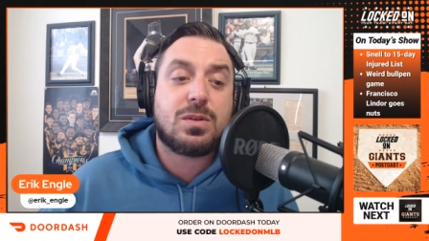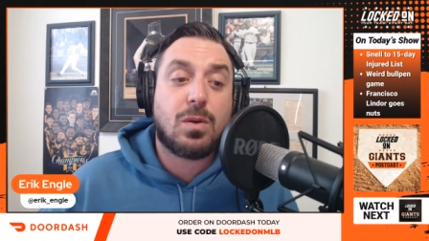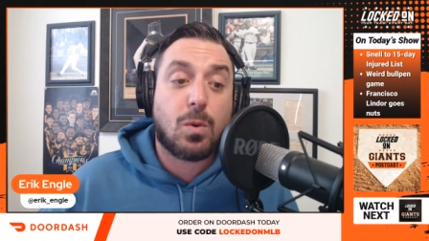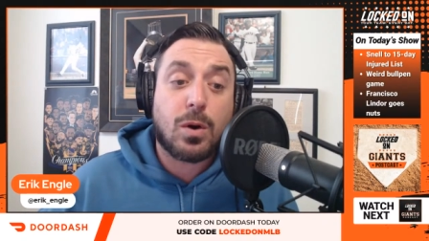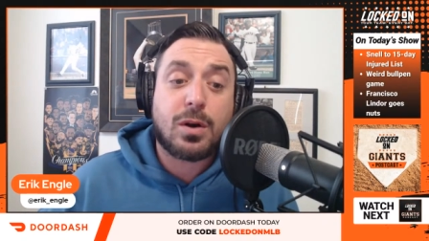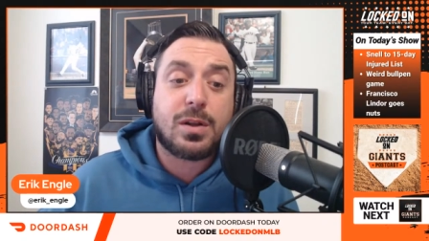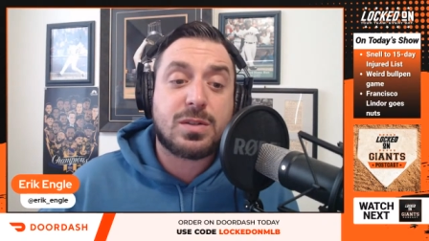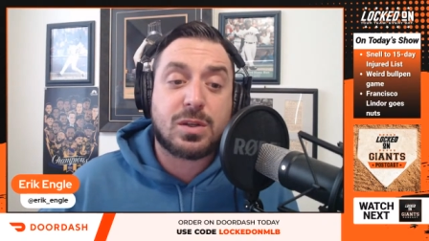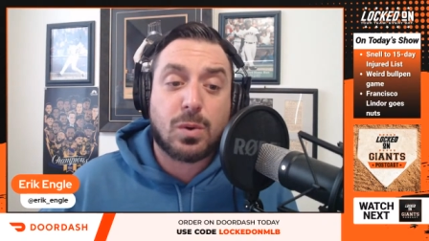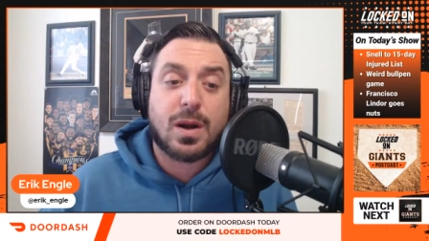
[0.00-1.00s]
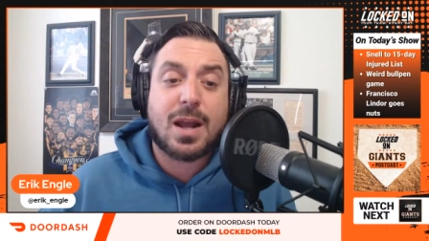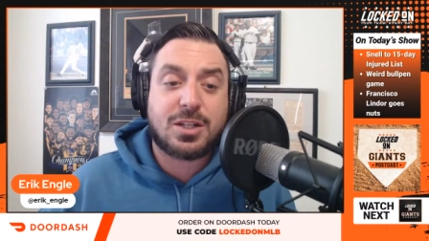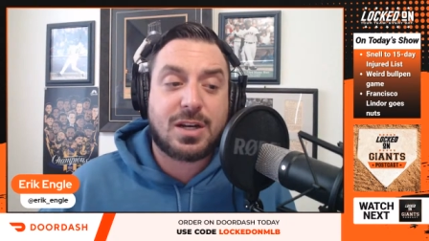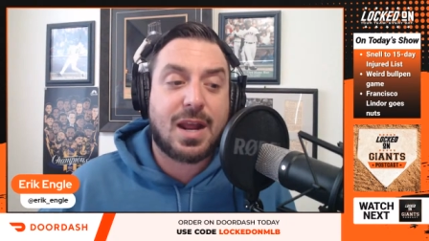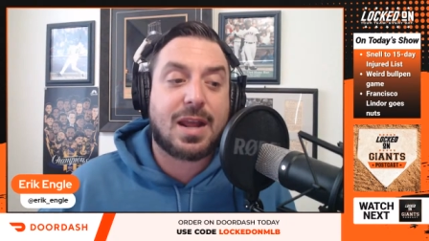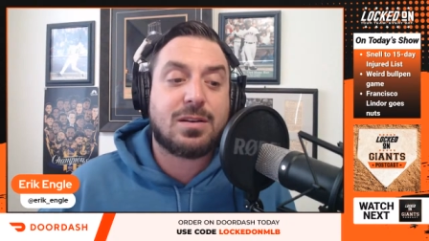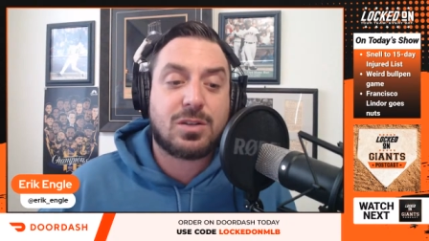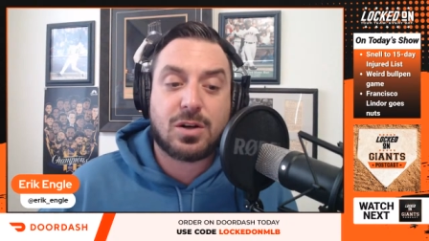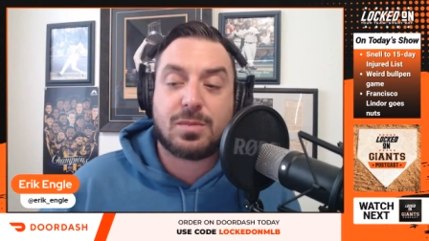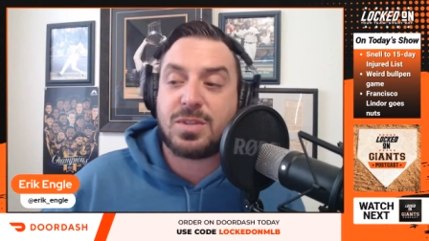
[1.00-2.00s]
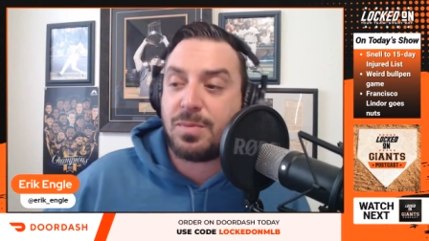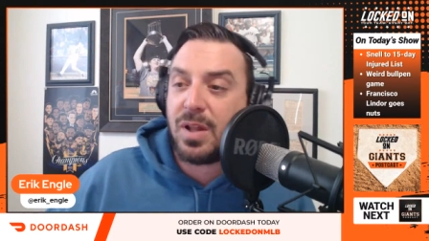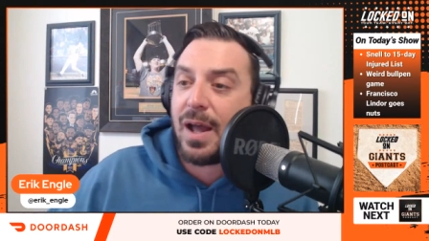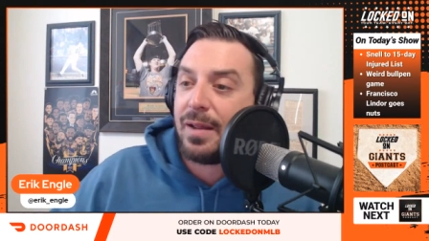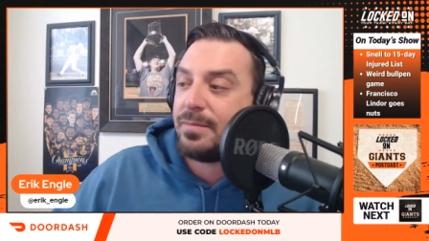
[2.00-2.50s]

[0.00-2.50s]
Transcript: Order using DoorDash today. Terms apply.